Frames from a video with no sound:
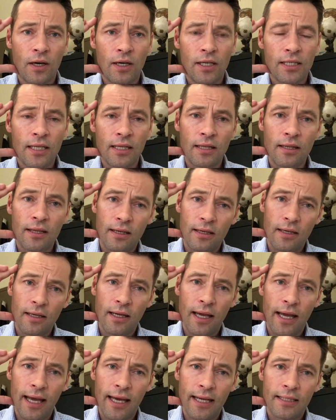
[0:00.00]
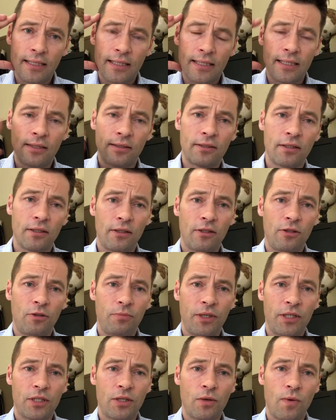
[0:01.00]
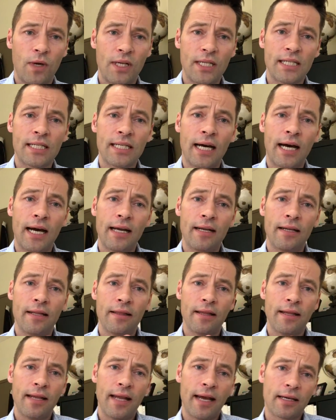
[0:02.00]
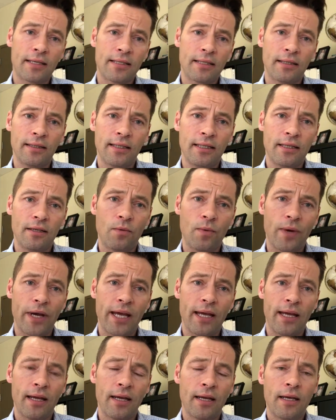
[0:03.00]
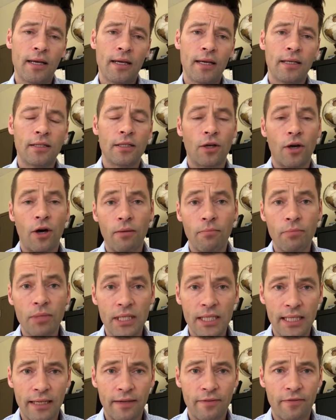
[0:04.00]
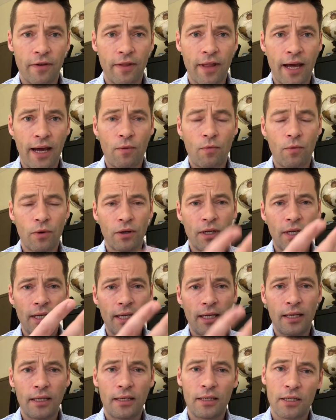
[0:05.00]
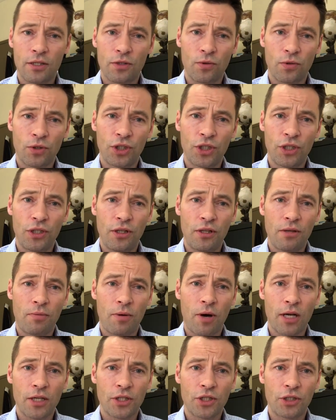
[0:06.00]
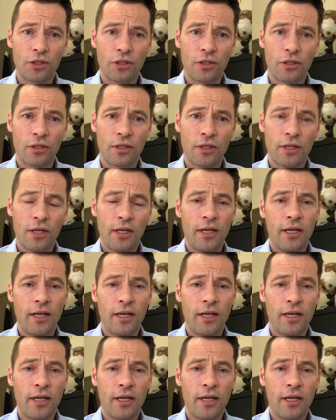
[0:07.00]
causing the head to tilt a little bit to one side and the neck to lean away to compensate for that, we're going to get a distortion in the posture,